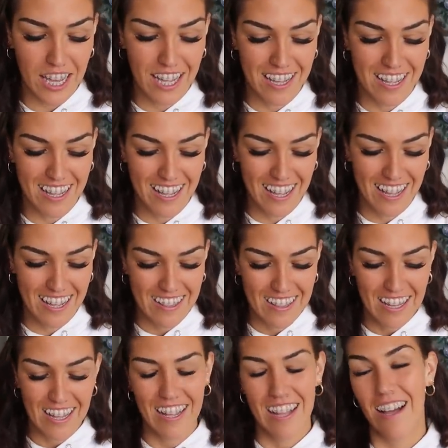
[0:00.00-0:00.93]

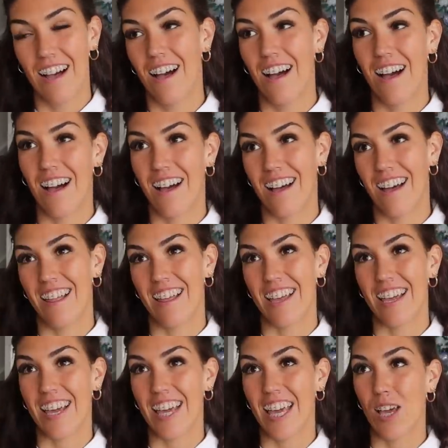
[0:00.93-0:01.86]

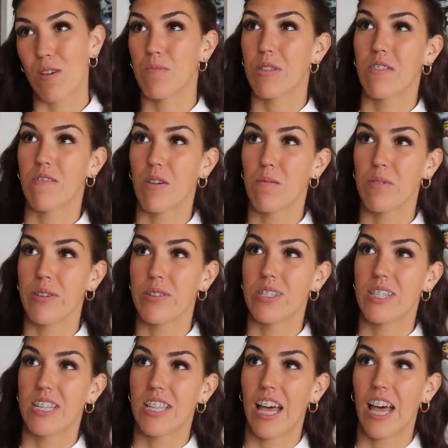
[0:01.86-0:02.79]
I can't believe I
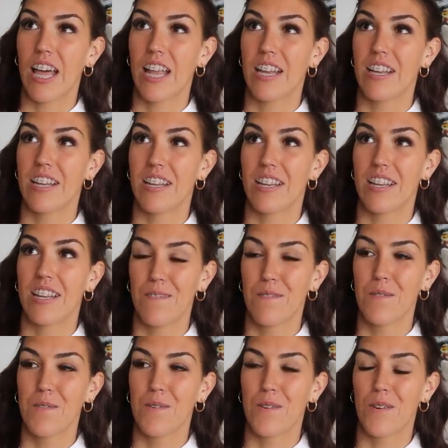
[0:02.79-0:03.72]
posted that.
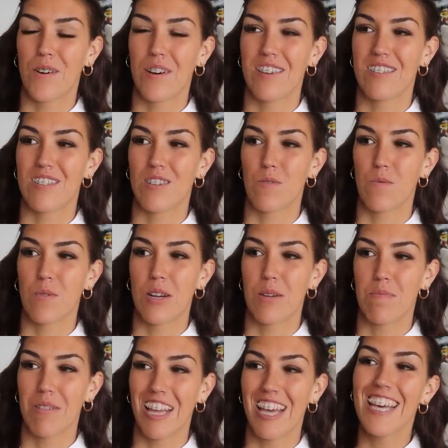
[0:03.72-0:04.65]
Whew, I was in a
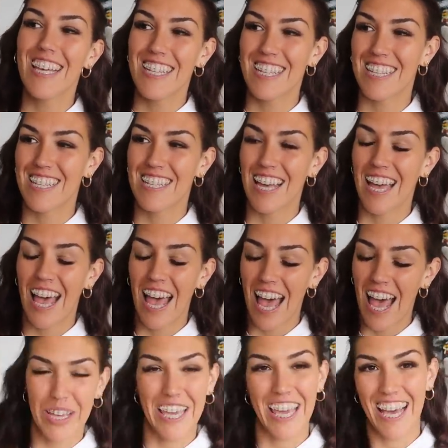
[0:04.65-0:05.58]
weird place.
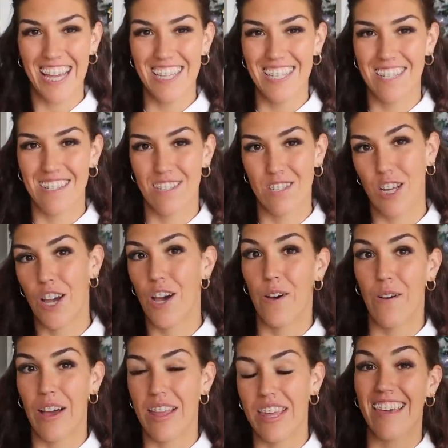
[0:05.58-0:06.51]
But yes,
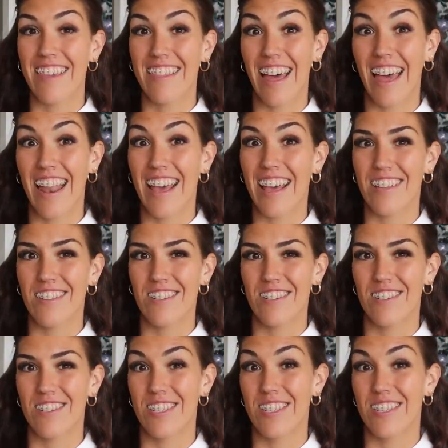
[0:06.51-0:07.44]
so I think that
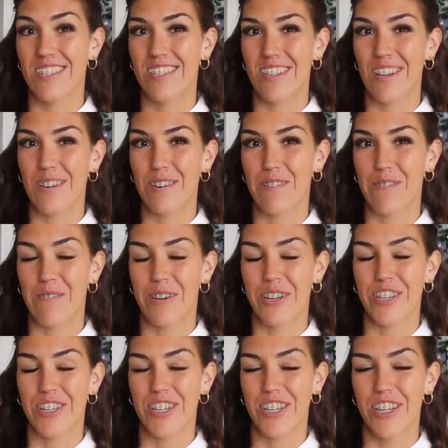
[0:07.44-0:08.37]
answers the single
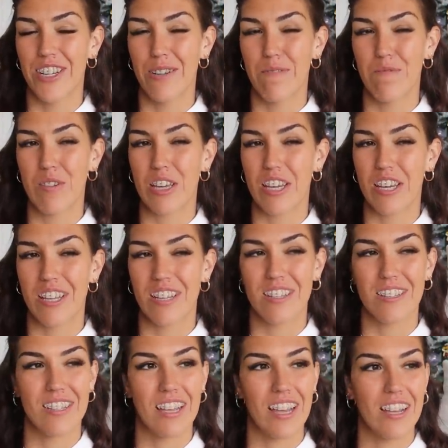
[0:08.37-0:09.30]
question,
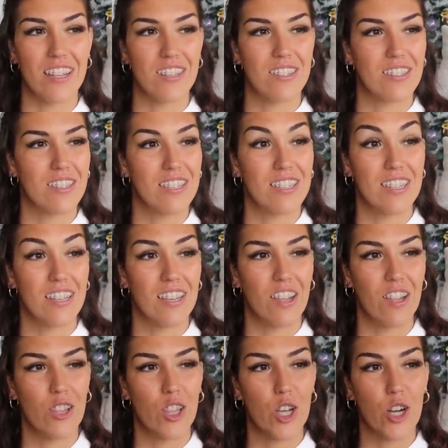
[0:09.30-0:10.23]
because that is
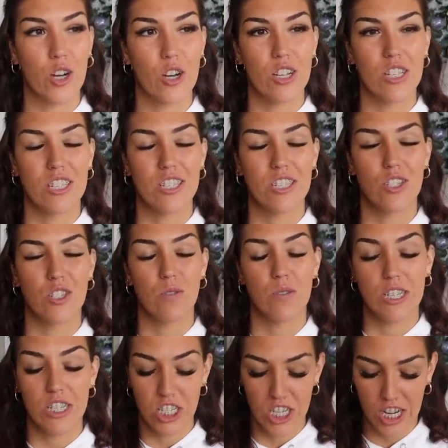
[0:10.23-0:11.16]
still the current
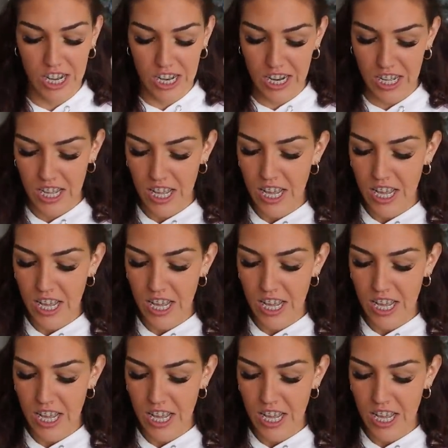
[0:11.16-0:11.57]
situation.